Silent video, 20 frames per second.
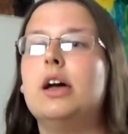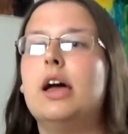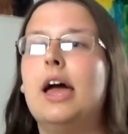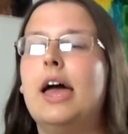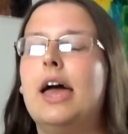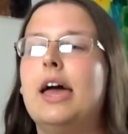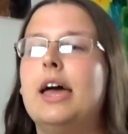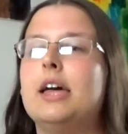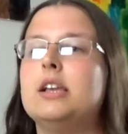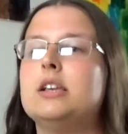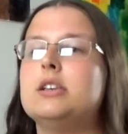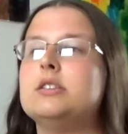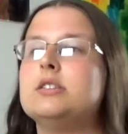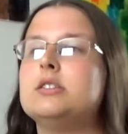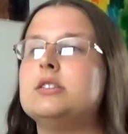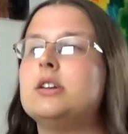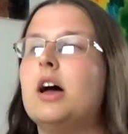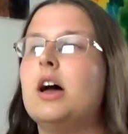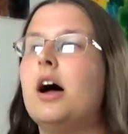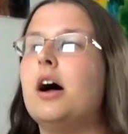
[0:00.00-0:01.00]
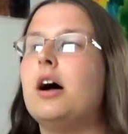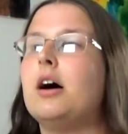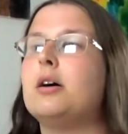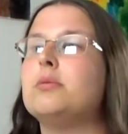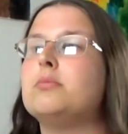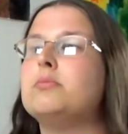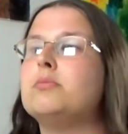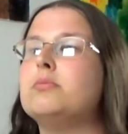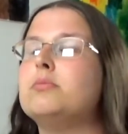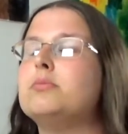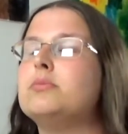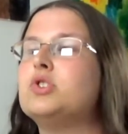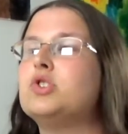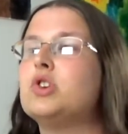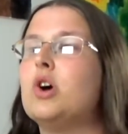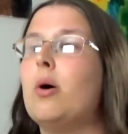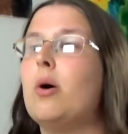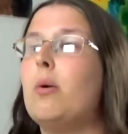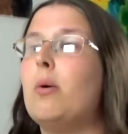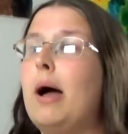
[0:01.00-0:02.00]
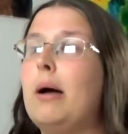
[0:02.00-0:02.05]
and um, so